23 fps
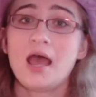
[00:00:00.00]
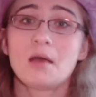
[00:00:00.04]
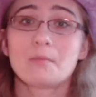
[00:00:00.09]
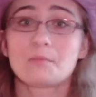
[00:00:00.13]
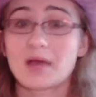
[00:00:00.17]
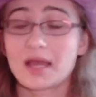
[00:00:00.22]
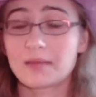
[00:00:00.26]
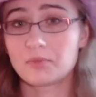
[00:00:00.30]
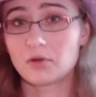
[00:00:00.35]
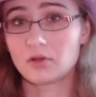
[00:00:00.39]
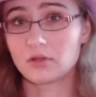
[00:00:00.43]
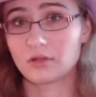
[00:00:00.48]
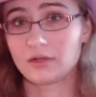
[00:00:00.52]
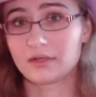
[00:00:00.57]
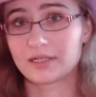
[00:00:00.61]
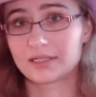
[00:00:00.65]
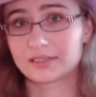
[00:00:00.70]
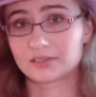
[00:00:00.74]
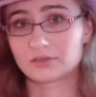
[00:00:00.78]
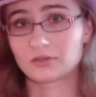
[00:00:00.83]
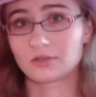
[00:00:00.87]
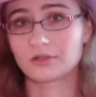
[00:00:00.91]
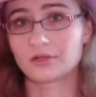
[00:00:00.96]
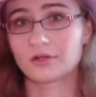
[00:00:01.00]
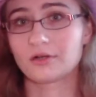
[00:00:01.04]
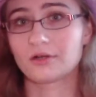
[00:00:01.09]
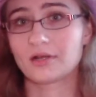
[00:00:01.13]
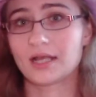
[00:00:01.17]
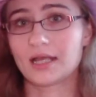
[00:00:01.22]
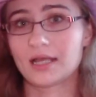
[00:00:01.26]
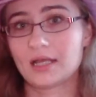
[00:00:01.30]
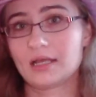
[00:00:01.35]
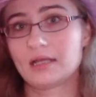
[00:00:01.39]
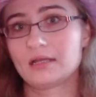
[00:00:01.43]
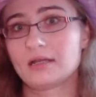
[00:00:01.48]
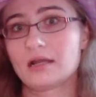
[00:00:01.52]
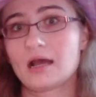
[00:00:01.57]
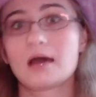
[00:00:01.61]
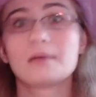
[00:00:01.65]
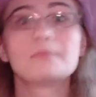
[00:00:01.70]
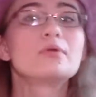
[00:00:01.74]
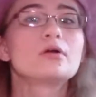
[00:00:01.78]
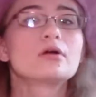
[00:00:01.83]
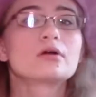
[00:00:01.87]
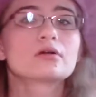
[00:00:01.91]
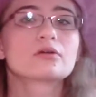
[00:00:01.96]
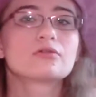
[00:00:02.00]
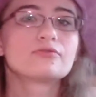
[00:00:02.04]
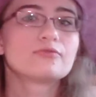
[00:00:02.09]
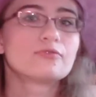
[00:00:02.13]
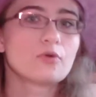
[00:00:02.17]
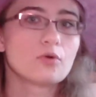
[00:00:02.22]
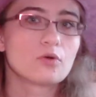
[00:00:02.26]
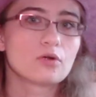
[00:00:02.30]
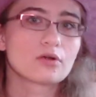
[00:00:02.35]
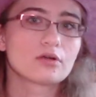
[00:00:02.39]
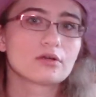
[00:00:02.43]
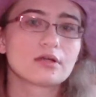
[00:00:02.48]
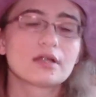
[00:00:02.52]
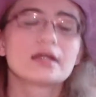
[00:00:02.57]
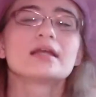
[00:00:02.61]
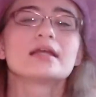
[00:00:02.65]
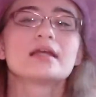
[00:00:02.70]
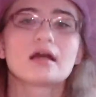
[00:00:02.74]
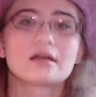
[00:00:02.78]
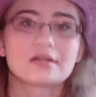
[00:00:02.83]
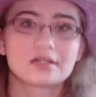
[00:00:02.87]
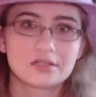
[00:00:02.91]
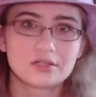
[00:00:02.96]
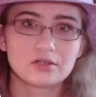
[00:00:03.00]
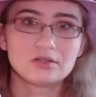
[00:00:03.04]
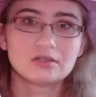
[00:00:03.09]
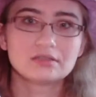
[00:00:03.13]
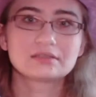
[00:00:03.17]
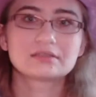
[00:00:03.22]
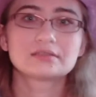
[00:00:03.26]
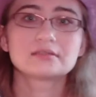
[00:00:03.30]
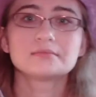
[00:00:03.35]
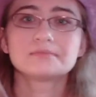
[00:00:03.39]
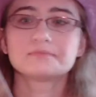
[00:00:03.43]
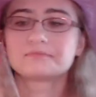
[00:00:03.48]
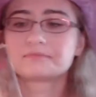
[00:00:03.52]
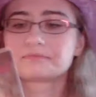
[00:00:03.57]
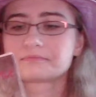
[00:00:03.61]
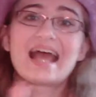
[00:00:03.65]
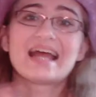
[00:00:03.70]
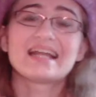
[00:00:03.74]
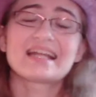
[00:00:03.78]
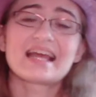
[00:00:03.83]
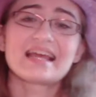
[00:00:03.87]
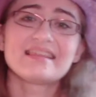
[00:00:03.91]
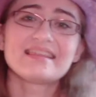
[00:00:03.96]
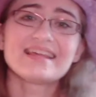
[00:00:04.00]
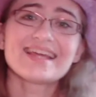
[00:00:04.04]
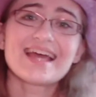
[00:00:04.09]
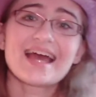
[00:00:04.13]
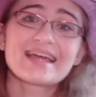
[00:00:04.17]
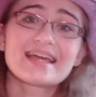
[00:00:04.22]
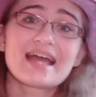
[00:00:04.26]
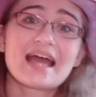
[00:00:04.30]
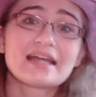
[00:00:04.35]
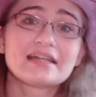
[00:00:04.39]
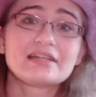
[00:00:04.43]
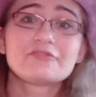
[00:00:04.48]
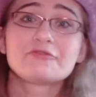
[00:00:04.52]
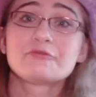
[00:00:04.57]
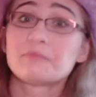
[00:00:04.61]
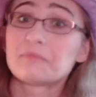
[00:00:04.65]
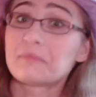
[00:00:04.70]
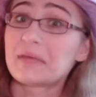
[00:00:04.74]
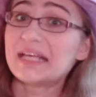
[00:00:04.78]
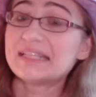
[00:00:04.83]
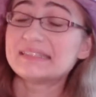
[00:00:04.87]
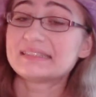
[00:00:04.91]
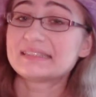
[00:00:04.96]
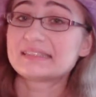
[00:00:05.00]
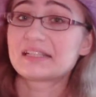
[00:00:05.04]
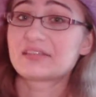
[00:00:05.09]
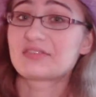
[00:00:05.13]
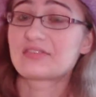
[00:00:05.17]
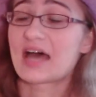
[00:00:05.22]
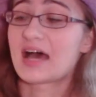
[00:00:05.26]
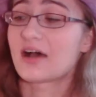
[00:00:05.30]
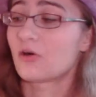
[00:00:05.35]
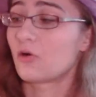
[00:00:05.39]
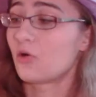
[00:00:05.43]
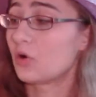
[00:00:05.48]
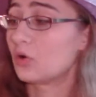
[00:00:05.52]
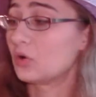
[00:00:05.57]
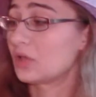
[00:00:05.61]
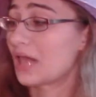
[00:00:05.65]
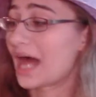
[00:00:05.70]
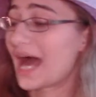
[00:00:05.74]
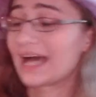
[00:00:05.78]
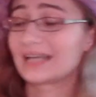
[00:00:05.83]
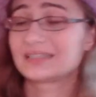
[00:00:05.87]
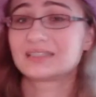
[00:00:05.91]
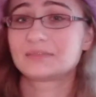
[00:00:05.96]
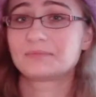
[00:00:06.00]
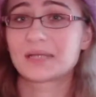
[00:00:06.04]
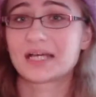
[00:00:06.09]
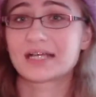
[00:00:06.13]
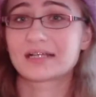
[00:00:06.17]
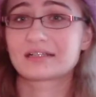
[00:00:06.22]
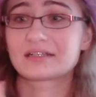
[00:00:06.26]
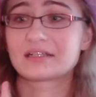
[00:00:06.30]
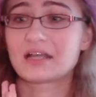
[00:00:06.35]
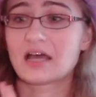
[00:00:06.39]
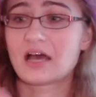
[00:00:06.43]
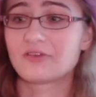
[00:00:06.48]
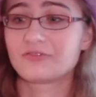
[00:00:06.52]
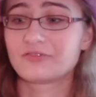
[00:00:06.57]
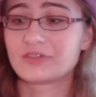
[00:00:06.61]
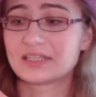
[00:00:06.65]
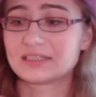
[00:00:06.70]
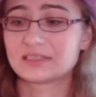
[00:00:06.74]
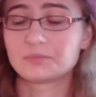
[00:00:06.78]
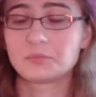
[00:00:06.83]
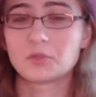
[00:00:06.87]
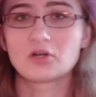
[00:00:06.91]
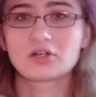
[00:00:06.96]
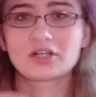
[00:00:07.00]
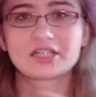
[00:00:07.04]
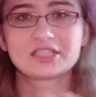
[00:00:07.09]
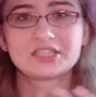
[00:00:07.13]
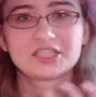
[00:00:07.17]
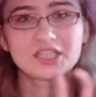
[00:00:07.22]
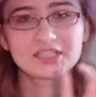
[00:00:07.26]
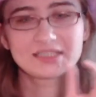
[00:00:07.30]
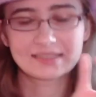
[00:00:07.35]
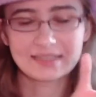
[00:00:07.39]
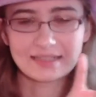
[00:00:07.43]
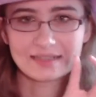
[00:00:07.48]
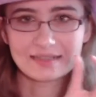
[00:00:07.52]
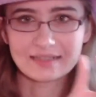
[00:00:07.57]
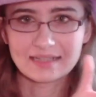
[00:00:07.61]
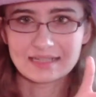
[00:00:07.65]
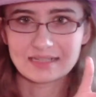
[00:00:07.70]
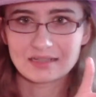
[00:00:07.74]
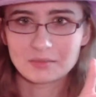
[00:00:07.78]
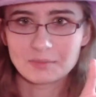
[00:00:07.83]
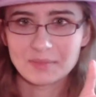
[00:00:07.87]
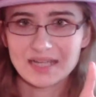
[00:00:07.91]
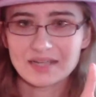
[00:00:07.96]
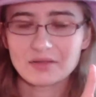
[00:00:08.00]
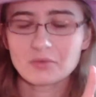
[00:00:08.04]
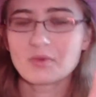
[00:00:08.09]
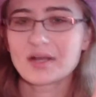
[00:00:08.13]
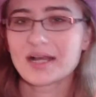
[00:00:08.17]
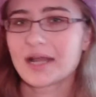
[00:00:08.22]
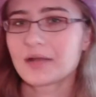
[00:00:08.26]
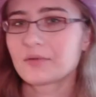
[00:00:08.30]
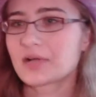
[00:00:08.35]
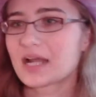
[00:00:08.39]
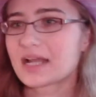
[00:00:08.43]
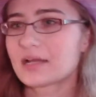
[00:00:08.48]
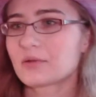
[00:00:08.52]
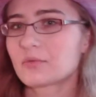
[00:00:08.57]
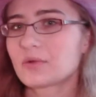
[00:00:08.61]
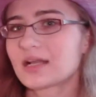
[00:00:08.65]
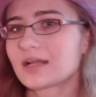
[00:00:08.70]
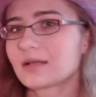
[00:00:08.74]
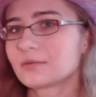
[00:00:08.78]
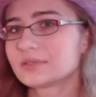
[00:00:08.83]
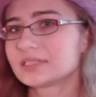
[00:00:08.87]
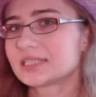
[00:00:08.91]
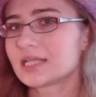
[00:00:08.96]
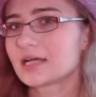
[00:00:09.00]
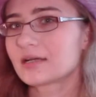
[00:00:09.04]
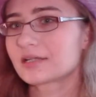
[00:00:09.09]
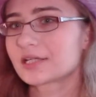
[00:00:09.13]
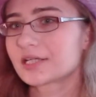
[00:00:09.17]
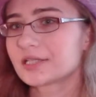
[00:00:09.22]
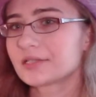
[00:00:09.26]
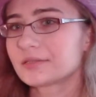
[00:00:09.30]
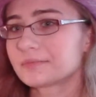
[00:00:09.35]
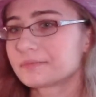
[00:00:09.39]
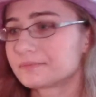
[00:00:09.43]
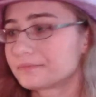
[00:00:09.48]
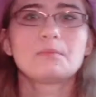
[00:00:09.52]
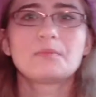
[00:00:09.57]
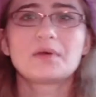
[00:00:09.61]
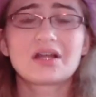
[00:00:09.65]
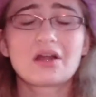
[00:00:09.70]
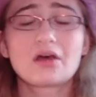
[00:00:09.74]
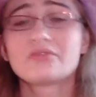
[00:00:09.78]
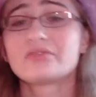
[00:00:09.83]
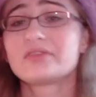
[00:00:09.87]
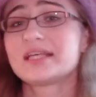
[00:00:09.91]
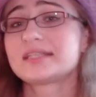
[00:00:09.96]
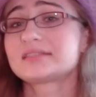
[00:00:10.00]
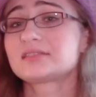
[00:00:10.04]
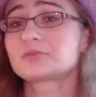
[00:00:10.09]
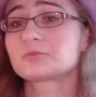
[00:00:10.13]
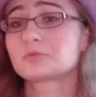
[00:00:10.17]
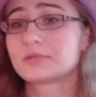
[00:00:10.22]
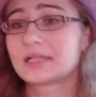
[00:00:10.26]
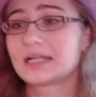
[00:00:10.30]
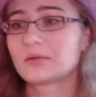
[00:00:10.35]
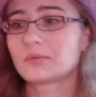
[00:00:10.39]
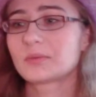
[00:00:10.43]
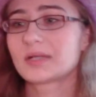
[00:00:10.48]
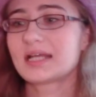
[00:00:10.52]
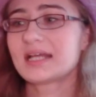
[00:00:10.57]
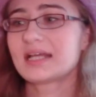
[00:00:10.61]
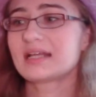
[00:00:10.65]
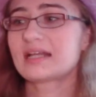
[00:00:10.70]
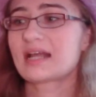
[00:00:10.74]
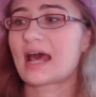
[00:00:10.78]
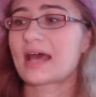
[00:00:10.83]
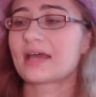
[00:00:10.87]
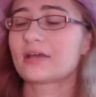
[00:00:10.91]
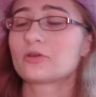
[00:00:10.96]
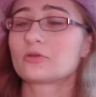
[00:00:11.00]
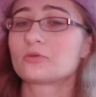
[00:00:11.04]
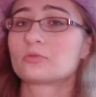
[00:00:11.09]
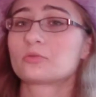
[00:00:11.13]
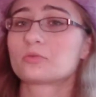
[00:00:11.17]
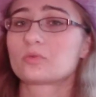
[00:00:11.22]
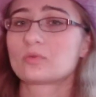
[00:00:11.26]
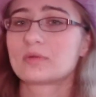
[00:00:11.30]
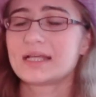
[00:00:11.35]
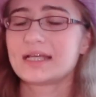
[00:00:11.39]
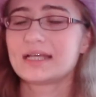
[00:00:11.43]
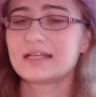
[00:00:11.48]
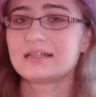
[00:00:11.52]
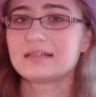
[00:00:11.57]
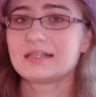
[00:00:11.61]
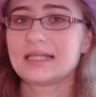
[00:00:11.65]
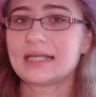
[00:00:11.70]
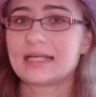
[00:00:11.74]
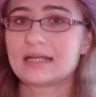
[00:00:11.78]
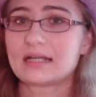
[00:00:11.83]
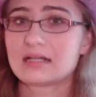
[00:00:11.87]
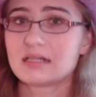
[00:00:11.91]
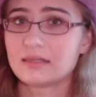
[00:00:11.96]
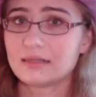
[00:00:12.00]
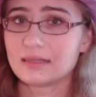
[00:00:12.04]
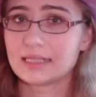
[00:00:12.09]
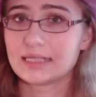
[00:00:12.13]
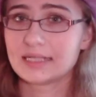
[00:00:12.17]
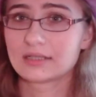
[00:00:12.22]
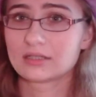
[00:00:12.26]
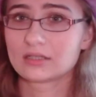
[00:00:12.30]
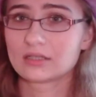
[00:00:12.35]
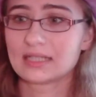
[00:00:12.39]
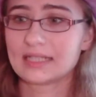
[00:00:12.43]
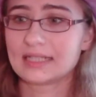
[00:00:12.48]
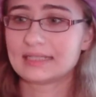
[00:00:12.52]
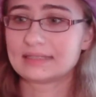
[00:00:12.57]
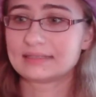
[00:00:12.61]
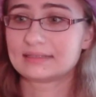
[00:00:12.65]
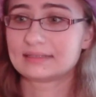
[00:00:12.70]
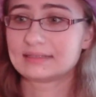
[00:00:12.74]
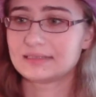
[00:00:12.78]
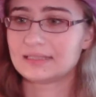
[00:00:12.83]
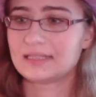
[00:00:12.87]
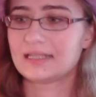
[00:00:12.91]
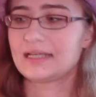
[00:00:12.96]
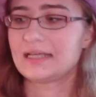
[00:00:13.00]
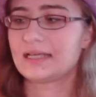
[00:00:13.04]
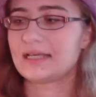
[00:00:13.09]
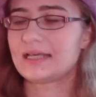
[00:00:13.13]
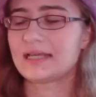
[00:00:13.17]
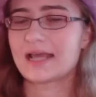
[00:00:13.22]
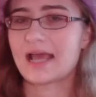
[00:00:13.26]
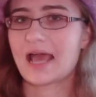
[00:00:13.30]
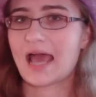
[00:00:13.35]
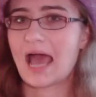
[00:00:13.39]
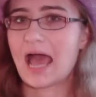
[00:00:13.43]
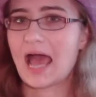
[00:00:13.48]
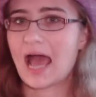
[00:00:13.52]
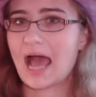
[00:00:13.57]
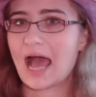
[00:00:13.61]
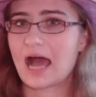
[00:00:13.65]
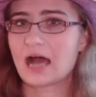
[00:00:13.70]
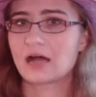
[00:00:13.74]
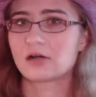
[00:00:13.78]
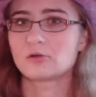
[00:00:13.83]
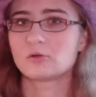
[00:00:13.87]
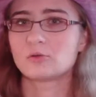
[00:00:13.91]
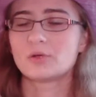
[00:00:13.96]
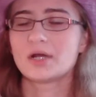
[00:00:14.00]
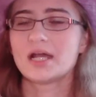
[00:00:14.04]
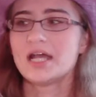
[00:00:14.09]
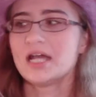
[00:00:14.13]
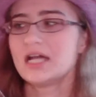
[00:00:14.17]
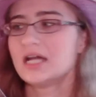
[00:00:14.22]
bipolar disorder in a book for young adults. And I think I kind of missed that whole aspect of this book just a little bit when I read it when I was younger, but on this reread, I could really clearly see how